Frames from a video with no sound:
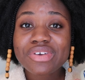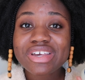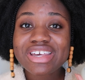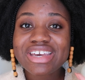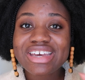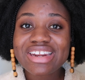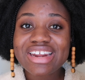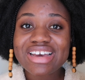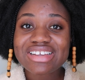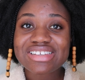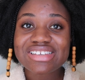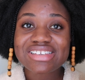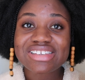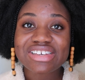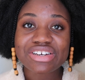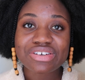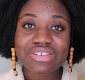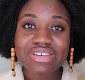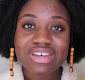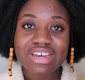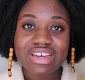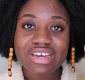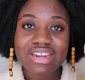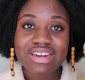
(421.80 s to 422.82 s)
really
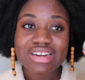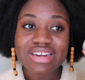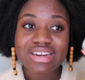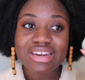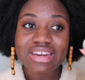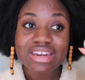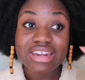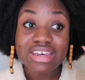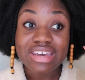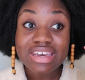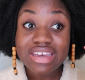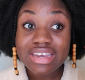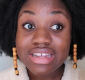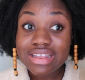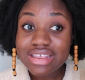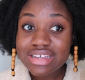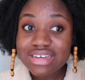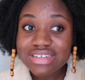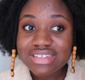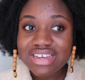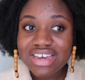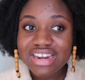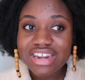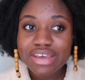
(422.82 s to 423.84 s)
necessarily need
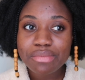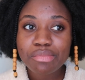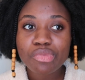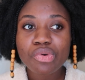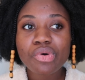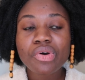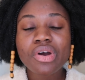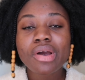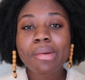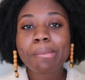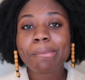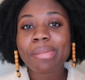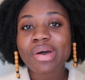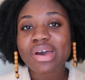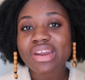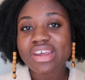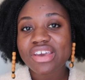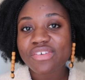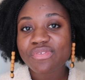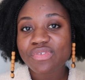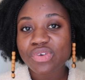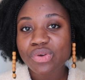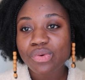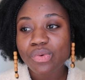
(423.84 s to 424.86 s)
this anymore, but
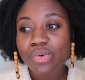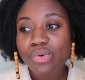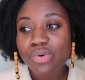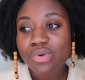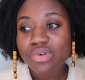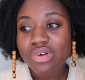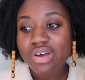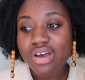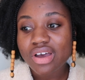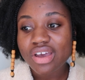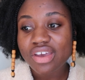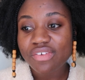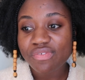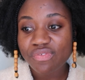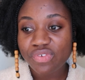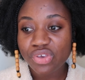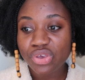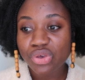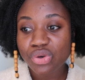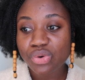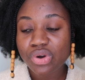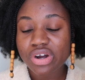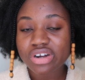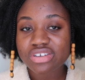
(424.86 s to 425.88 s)
if
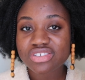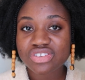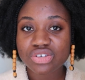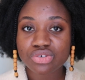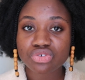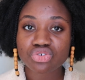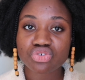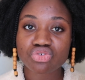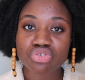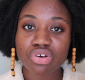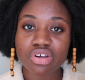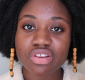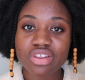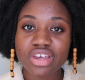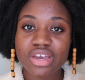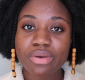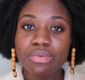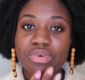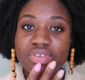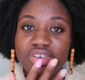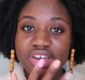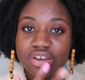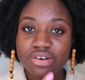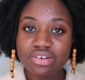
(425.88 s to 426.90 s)
you are still struggling
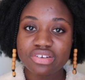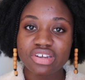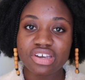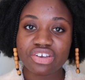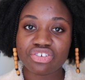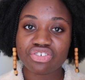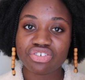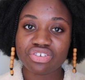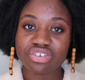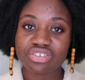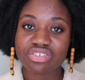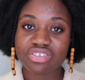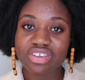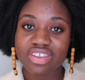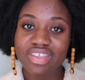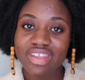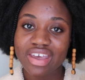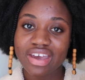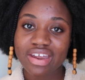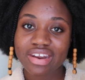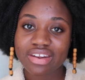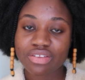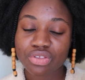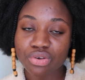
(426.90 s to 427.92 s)
with irritations in
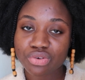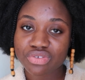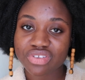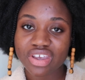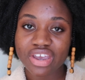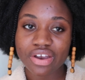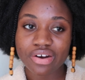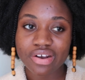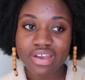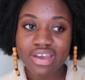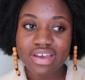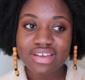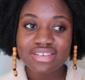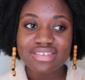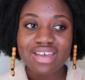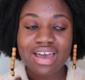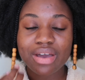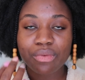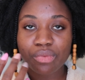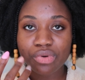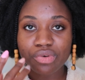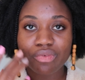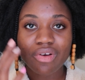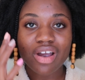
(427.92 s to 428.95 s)
those areas, I
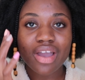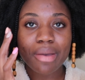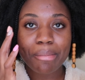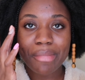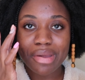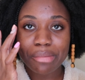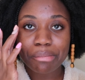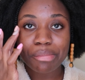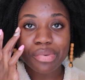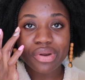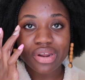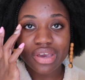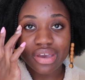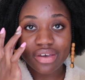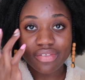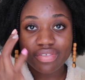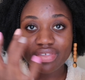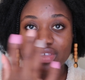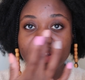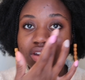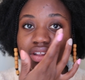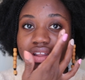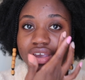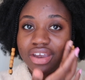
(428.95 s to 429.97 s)
would recommend putting a
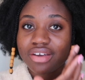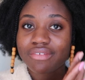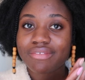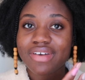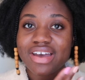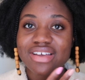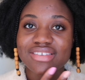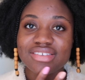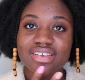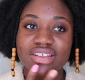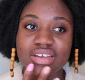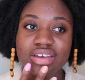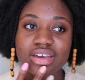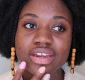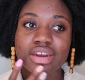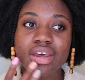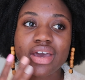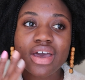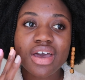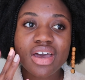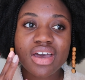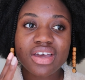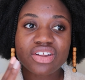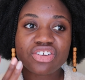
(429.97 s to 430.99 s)
thin layer of Vaseline
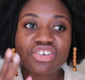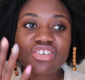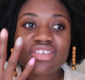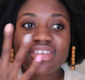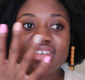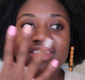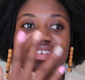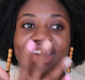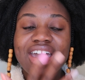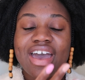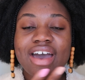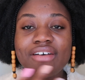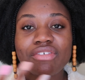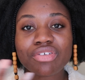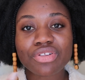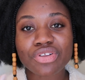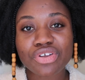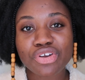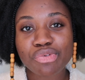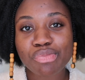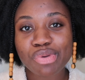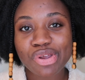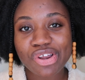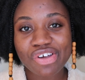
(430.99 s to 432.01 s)
just to have a
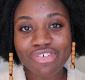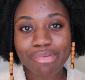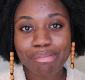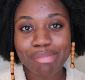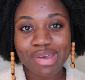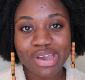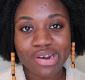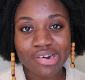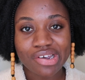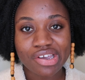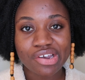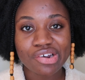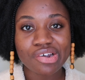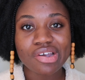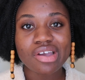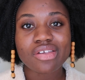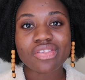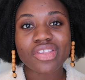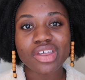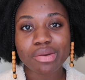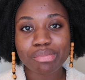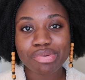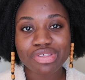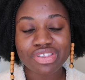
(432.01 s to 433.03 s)
little bit of a barrier,
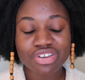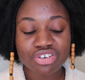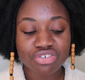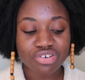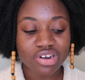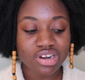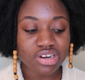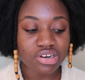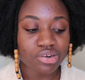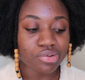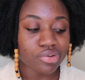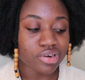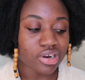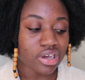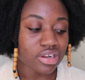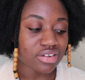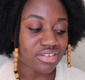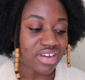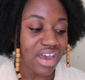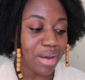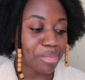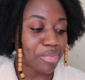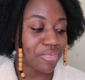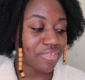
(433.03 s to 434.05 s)
and then put the tretinoin on
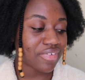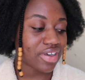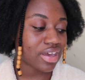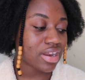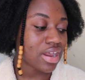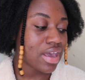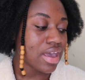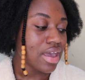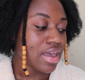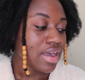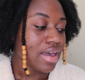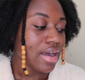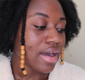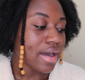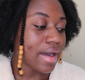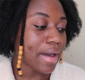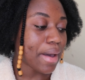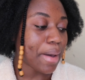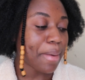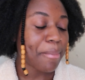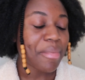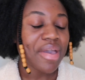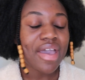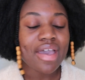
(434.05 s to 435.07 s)
top of it.
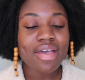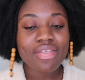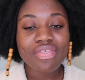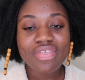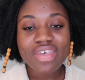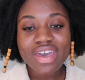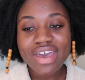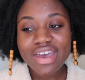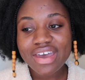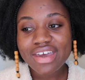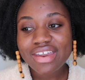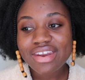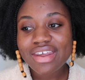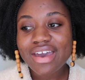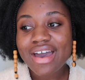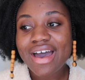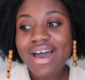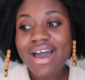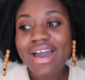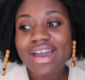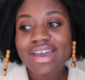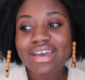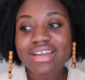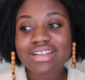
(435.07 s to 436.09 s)
And then
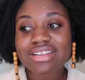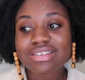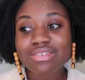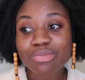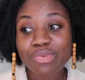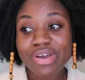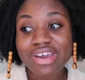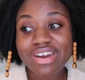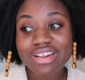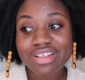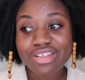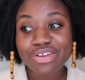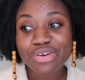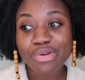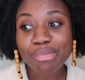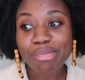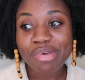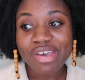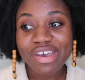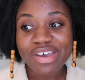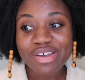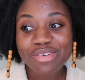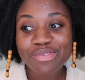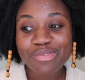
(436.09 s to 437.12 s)
I wait a little
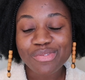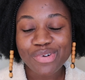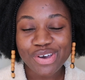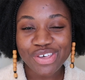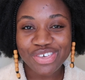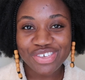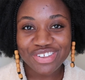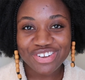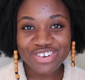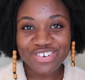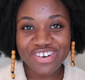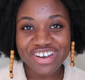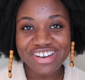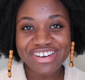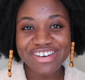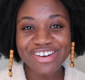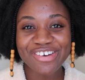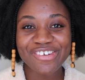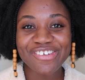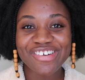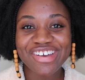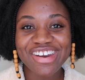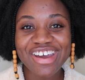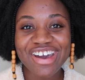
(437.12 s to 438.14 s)
bit with the
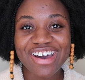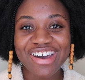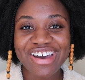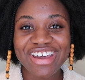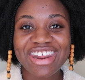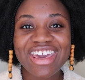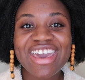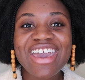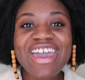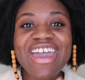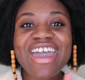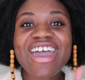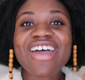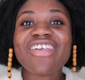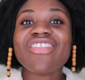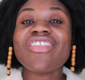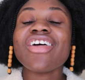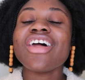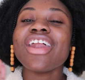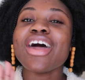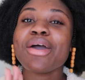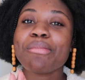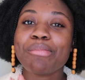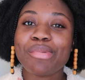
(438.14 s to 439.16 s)
tretinoin on, and
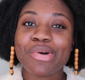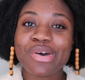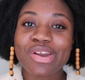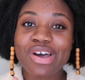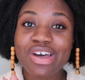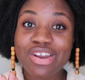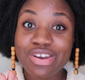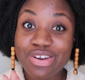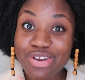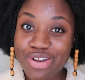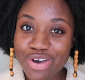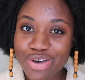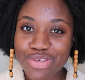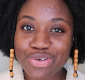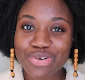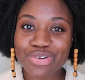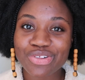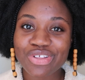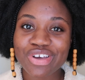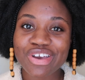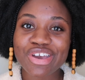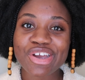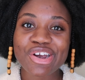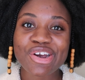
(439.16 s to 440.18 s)
then I put another
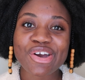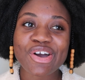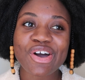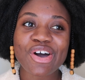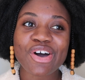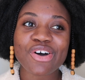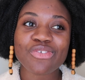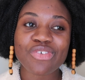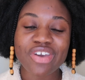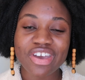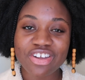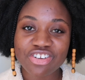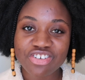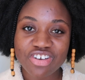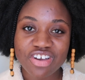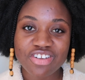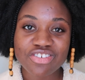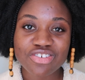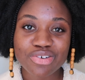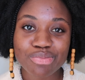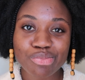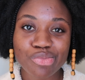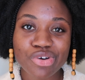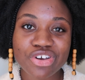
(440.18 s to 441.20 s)
layer of a
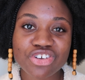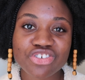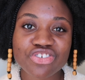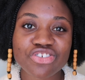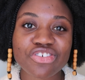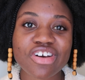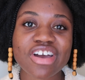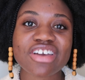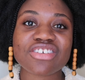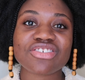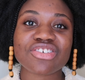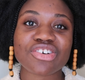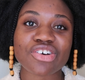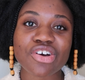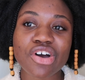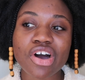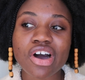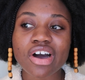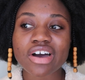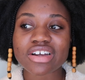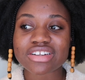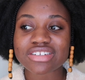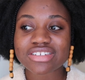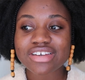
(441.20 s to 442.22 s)
gentle moisturizer
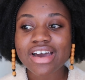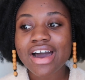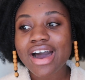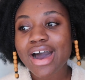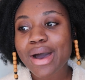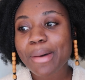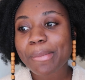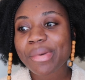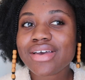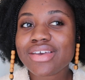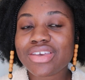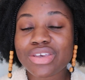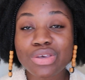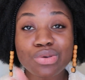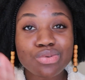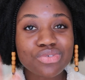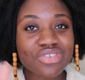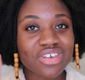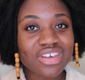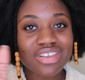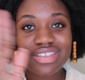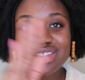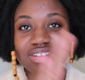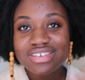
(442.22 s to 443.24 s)
on top.
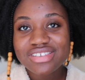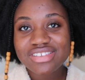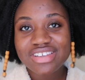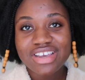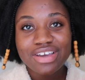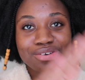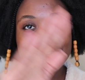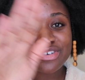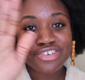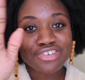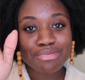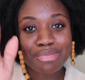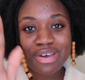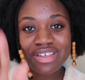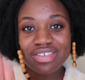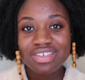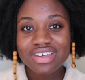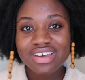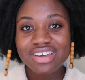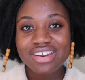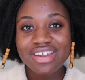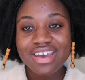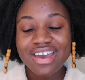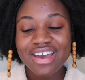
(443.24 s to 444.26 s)
Using this sandwich
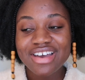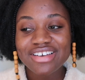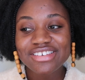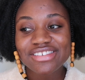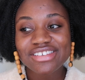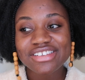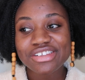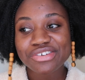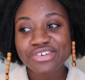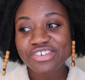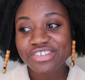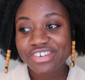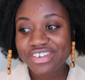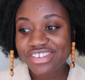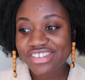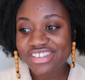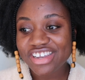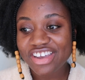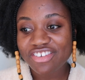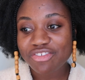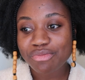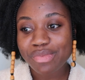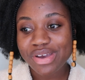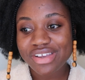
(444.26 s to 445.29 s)
method has literally
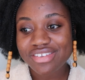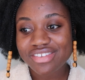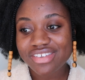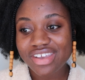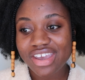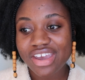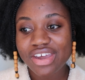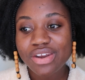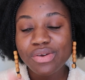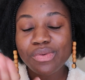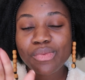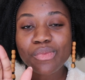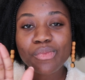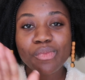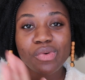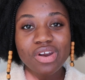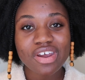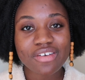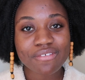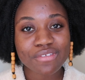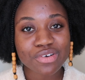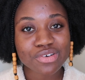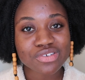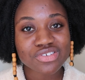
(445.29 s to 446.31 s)
saved my skin. When I
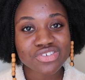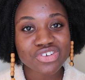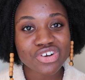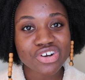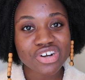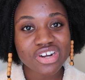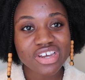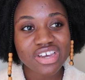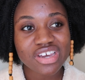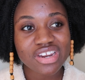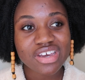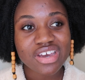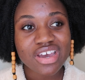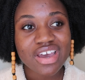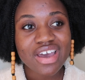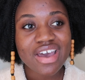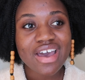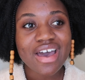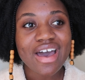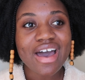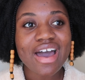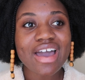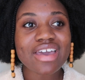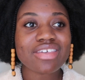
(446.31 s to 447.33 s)
first started,
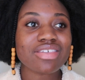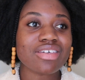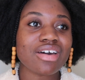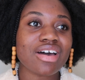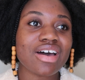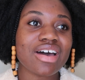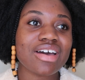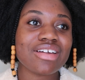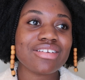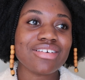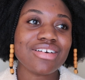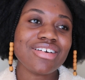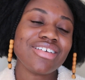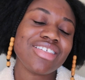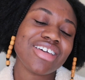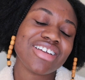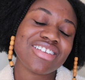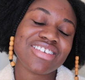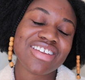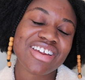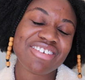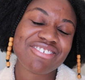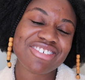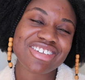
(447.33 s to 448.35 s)
I thought, oh, that's
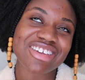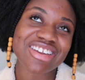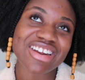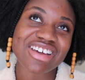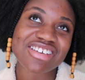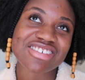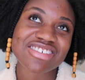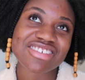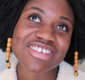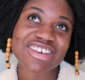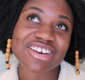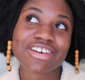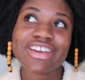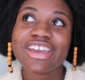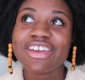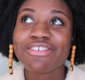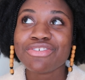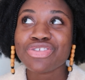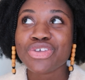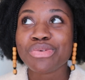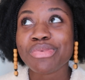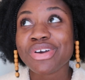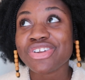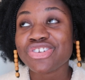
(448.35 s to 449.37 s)
not really necessary,
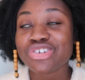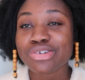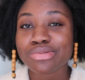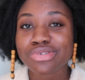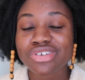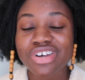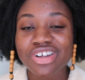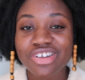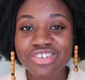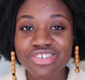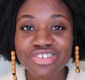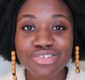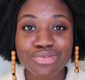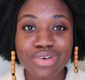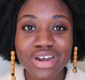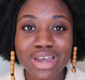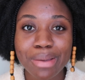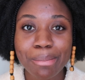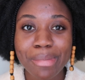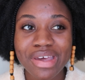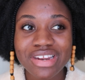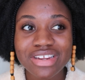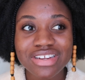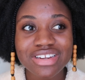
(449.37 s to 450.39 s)
even though my dermatologist
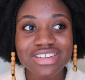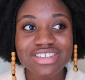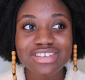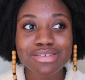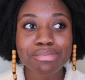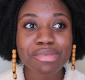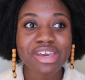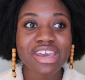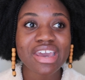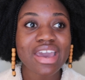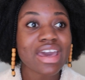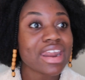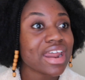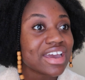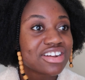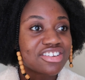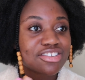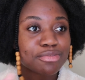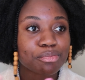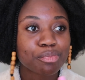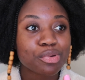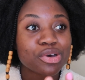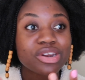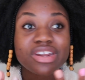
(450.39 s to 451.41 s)
recommended it to me, and I
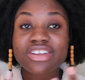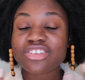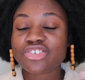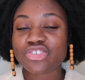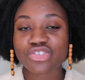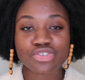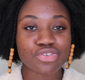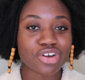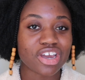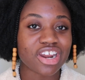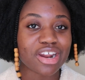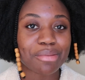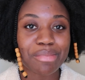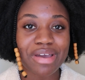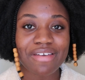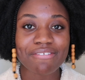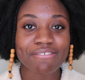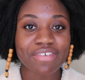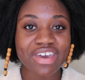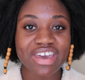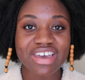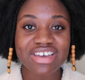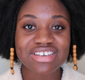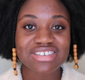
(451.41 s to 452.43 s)
just put it straight on my
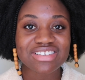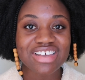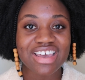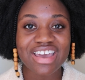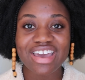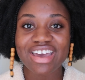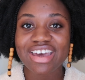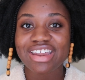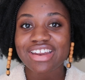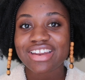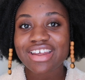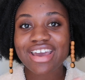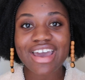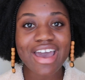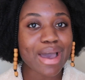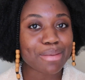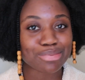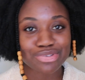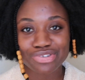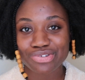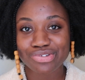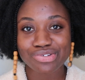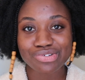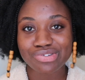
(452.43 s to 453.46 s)
face, and
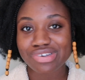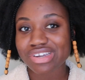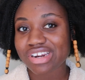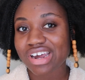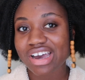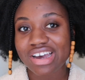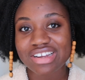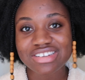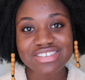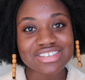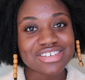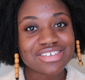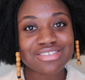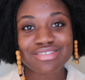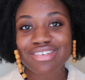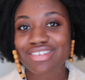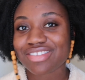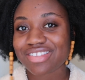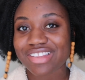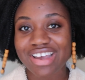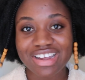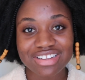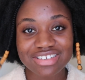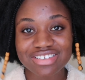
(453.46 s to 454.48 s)
absolutely not.
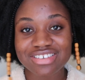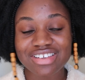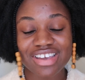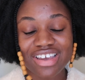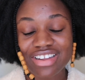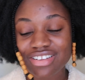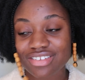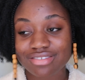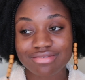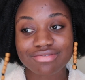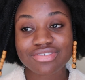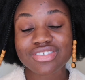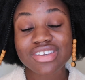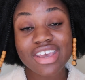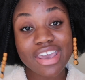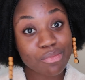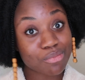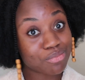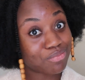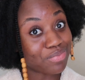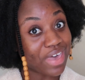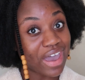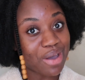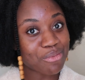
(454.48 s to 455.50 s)

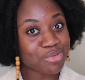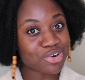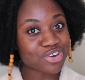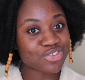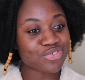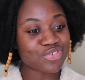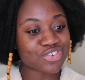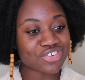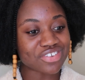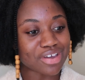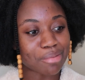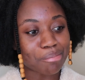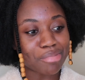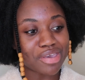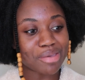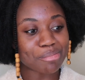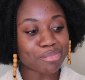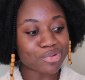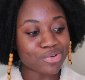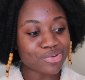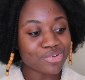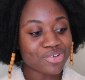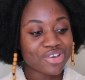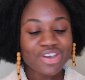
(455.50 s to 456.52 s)
That works for some
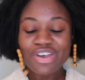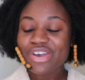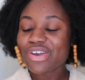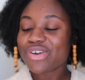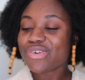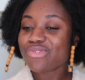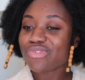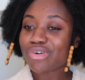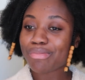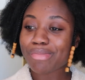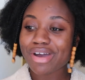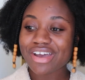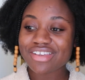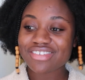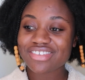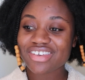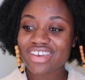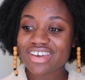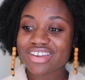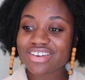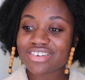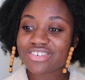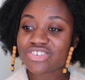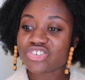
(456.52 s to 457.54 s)
people. For my
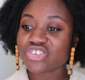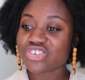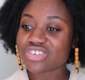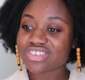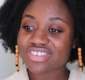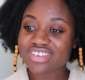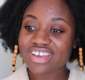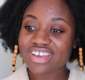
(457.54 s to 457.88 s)
skin, she's